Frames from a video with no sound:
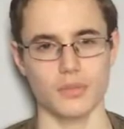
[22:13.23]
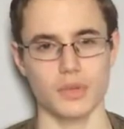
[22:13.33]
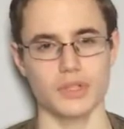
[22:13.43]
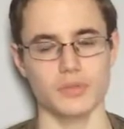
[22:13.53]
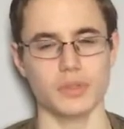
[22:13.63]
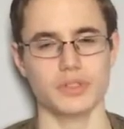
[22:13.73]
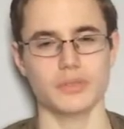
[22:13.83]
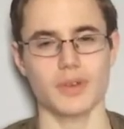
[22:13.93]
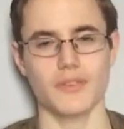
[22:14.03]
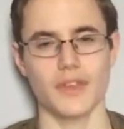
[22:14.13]
Which ones
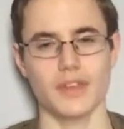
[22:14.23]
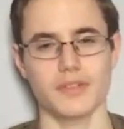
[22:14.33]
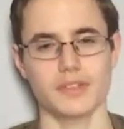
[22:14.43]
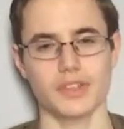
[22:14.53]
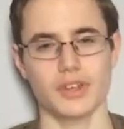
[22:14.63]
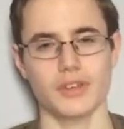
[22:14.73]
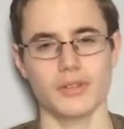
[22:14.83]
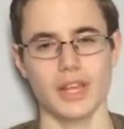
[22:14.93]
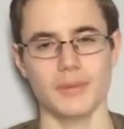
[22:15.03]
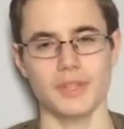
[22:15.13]
are my favourites? So
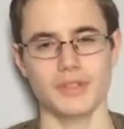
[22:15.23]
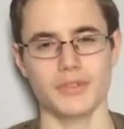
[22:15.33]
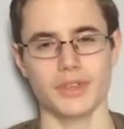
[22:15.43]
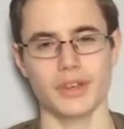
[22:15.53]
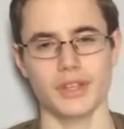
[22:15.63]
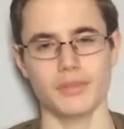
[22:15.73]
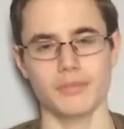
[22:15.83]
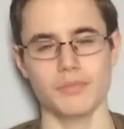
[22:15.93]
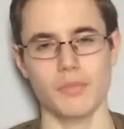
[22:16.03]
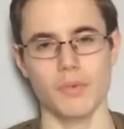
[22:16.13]
let me just recite them.